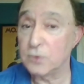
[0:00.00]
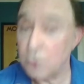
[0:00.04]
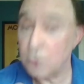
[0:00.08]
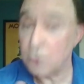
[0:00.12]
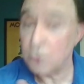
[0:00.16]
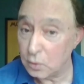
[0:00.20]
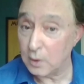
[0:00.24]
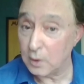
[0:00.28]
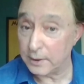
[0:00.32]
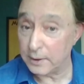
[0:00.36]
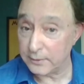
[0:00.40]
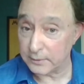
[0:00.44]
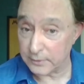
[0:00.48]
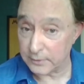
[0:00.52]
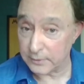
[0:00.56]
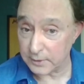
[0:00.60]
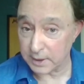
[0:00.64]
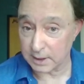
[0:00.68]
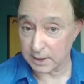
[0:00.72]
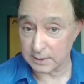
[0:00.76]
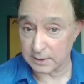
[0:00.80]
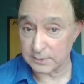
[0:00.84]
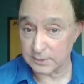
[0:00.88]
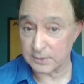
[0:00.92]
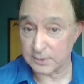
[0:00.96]
two other
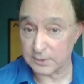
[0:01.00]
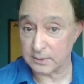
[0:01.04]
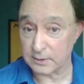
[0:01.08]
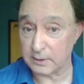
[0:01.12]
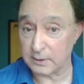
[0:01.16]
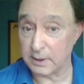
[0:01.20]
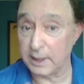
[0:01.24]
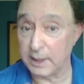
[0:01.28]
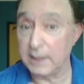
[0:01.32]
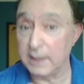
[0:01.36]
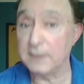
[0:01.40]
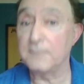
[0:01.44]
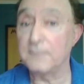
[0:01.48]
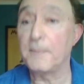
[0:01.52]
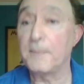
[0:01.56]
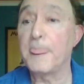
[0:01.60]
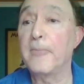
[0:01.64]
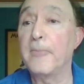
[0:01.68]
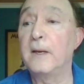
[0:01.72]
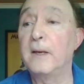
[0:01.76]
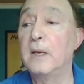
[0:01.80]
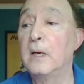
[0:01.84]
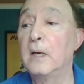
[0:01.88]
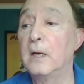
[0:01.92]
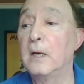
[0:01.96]
things, right?
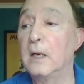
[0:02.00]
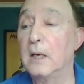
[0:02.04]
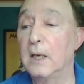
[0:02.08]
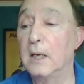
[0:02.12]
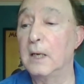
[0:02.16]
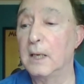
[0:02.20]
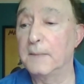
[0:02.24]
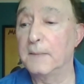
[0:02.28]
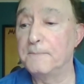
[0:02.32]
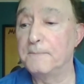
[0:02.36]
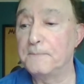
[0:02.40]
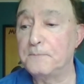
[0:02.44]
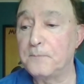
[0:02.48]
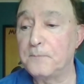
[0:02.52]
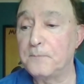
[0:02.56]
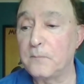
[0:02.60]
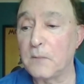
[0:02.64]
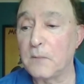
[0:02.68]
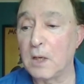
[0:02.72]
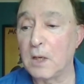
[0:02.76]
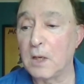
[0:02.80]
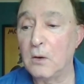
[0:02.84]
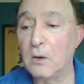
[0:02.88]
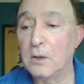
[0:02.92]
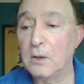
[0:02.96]
Um,
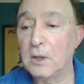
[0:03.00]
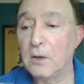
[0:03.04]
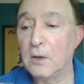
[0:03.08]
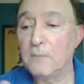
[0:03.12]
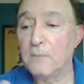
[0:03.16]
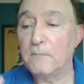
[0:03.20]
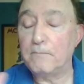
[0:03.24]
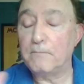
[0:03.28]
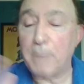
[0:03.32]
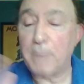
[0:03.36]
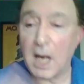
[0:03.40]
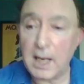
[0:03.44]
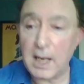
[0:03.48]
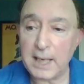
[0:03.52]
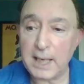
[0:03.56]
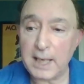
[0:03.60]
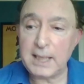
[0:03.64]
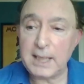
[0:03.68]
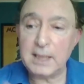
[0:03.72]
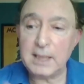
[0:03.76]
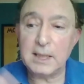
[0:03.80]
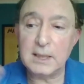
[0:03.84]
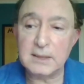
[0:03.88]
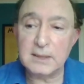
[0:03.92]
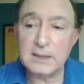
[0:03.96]

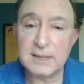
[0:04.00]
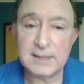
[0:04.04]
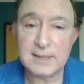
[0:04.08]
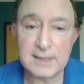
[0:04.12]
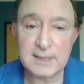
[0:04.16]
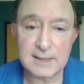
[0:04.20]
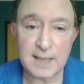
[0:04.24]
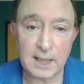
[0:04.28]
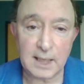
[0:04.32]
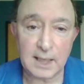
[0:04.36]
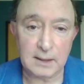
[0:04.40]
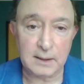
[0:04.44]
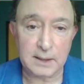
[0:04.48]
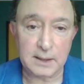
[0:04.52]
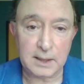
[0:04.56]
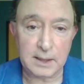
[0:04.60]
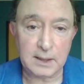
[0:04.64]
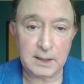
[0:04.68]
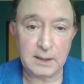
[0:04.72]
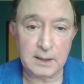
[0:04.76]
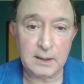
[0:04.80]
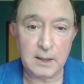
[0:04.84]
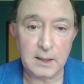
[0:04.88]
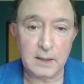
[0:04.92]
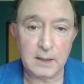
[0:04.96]
Buying and
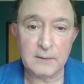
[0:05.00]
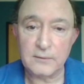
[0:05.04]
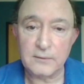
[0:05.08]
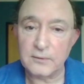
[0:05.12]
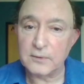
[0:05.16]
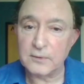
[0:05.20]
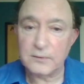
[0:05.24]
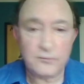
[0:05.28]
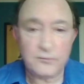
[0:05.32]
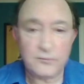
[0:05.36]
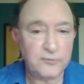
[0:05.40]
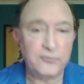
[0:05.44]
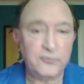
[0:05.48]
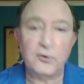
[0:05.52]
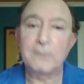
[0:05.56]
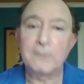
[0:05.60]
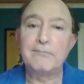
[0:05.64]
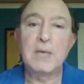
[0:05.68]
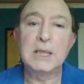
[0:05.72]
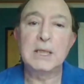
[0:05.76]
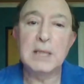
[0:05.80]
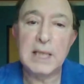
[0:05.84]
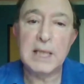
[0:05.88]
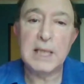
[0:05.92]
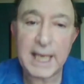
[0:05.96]
selling for
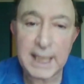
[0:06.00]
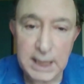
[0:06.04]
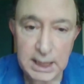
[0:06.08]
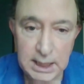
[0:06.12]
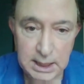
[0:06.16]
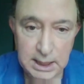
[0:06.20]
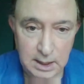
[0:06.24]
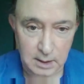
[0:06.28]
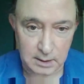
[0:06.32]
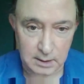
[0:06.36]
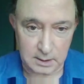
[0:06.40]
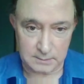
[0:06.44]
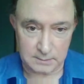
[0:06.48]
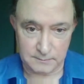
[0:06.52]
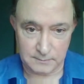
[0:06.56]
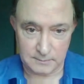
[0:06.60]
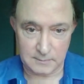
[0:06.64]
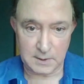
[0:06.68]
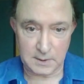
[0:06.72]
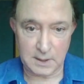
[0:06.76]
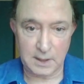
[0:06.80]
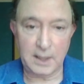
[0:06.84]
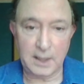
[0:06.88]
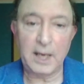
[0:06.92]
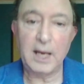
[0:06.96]
millennia
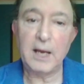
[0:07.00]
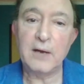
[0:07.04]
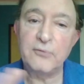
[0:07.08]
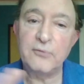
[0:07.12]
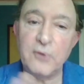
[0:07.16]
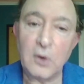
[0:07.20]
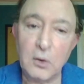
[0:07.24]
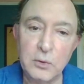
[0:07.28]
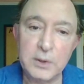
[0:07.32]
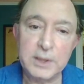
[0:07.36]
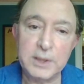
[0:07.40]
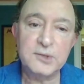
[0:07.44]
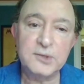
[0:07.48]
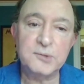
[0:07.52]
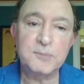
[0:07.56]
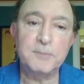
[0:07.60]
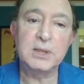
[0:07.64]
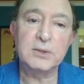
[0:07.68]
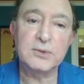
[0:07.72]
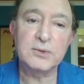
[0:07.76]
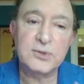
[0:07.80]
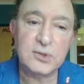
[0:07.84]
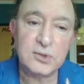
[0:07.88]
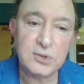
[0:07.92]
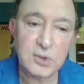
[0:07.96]
have always
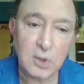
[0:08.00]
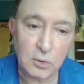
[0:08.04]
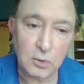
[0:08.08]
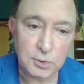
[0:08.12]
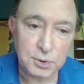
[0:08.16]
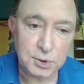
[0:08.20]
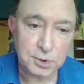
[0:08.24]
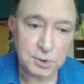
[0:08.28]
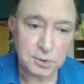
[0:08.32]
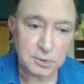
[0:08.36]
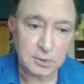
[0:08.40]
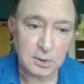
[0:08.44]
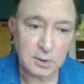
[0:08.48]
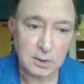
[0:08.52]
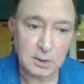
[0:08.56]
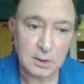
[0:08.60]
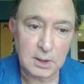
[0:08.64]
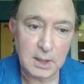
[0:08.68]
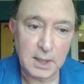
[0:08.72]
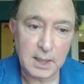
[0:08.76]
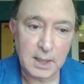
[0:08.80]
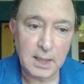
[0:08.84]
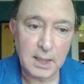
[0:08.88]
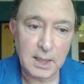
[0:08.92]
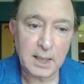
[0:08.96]
been
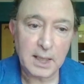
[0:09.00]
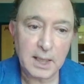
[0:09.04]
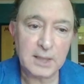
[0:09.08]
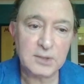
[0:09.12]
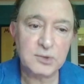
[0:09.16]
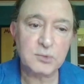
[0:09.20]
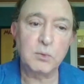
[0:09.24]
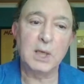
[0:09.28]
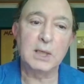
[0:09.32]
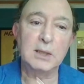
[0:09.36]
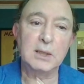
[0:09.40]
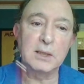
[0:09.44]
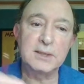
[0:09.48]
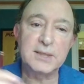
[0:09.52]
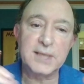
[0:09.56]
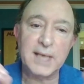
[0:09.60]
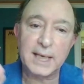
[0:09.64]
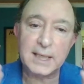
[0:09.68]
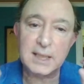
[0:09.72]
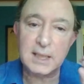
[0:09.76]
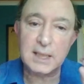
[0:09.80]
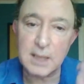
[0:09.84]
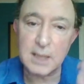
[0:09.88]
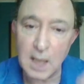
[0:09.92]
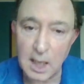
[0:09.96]
social as well as
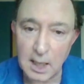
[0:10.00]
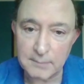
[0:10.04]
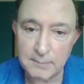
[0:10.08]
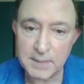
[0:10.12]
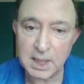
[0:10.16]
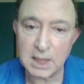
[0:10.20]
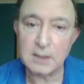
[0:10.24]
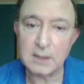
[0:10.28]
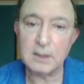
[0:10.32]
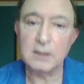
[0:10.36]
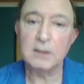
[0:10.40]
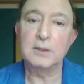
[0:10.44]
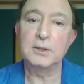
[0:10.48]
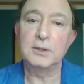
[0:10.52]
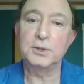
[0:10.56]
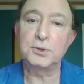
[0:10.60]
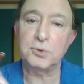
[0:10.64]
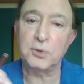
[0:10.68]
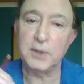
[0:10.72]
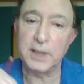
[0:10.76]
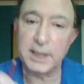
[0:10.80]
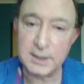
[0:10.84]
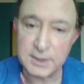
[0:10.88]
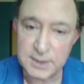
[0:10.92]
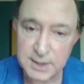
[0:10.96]
economic
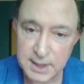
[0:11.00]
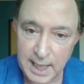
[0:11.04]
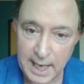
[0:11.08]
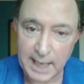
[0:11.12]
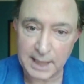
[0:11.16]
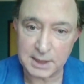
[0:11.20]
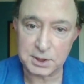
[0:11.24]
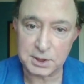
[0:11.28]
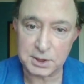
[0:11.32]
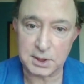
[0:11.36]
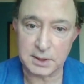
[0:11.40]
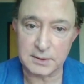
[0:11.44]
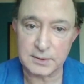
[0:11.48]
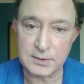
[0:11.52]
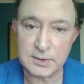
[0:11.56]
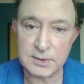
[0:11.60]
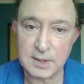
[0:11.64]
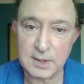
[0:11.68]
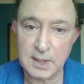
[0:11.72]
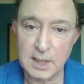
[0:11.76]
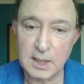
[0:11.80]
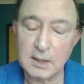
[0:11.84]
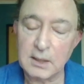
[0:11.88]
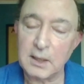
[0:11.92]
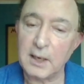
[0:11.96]

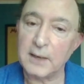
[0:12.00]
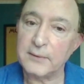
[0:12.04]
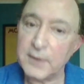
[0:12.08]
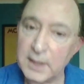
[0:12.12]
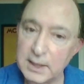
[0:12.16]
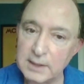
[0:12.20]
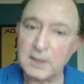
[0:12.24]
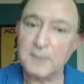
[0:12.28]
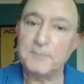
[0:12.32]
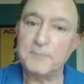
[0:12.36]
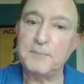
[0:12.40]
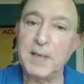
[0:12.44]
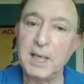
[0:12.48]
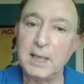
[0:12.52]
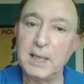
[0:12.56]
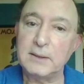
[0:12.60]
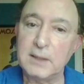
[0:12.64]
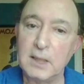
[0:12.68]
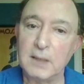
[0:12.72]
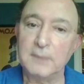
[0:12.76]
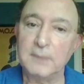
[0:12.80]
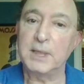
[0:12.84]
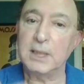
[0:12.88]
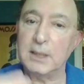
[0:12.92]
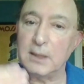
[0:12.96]
transactions. Now, I think the
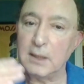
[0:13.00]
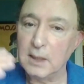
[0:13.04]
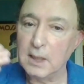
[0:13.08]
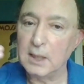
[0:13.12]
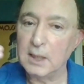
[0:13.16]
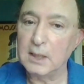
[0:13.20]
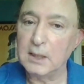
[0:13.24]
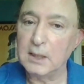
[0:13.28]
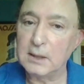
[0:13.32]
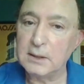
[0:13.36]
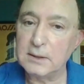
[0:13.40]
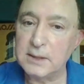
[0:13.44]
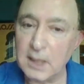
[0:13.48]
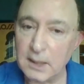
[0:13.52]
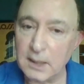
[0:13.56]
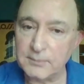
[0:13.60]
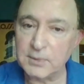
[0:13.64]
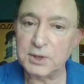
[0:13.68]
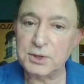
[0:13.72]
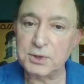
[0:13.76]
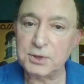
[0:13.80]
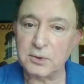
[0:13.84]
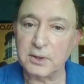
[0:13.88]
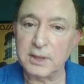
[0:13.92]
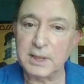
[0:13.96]
pandemic
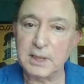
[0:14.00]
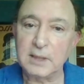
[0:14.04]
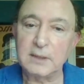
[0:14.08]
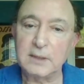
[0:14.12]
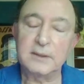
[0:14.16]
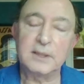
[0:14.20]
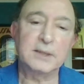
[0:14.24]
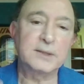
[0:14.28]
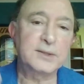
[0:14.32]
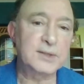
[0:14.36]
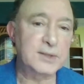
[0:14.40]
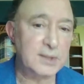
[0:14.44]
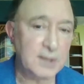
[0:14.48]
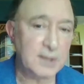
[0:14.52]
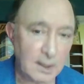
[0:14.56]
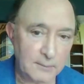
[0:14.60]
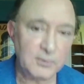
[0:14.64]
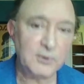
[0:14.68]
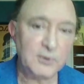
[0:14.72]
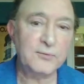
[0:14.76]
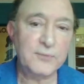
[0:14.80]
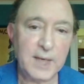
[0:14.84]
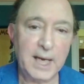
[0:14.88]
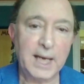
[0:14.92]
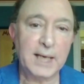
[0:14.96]
demonstrated that some
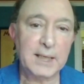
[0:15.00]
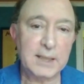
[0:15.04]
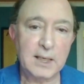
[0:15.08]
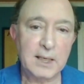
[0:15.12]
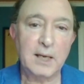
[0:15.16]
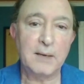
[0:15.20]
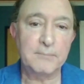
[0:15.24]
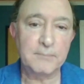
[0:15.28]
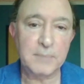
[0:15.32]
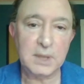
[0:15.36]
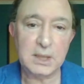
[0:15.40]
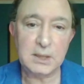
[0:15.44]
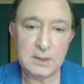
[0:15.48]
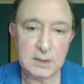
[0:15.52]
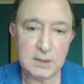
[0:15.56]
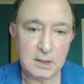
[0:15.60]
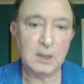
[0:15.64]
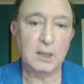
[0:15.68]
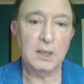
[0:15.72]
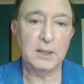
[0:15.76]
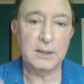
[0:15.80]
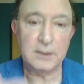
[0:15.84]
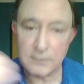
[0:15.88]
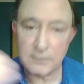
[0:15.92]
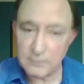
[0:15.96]
of that can be
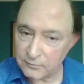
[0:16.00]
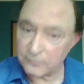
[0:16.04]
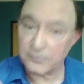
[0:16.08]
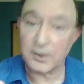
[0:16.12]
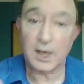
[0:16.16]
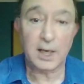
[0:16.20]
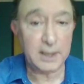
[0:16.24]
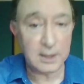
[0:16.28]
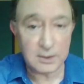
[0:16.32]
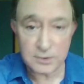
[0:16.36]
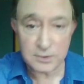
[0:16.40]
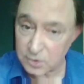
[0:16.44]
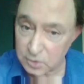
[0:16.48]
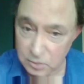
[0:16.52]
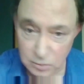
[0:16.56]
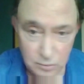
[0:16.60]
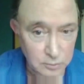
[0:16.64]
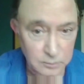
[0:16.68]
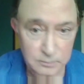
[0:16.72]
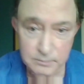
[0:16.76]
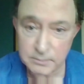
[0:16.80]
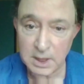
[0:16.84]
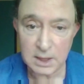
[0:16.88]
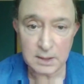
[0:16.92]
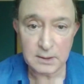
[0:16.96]
done via
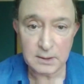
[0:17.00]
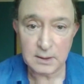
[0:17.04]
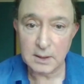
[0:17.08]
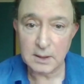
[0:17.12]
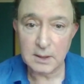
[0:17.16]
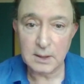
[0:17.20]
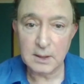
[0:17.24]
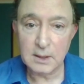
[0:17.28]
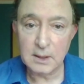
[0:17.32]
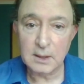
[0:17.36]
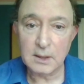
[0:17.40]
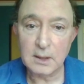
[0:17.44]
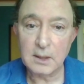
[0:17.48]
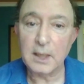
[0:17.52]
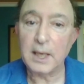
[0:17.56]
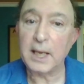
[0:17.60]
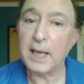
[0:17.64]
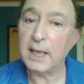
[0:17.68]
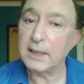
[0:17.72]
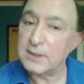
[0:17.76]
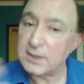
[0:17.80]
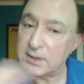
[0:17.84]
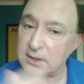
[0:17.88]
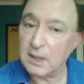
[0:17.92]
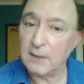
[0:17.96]
Zoom
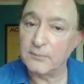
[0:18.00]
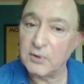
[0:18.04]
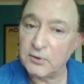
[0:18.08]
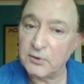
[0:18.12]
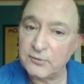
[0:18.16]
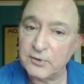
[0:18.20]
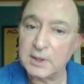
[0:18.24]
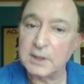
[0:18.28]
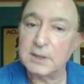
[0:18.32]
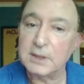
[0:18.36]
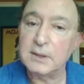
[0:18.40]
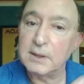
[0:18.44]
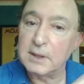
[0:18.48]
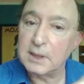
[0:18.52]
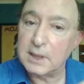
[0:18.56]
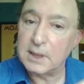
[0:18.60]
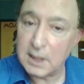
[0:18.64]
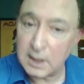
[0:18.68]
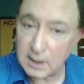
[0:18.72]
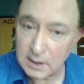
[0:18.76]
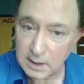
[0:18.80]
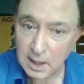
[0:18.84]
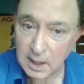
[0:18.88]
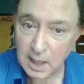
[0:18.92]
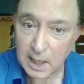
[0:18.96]
and some of it
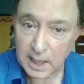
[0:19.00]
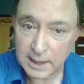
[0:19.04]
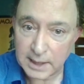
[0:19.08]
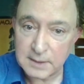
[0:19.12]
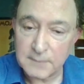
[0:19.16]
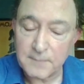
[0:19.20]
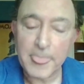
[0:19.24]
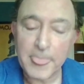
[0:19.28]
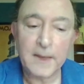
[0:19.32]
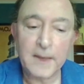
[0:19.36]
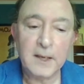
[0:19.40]
cannot.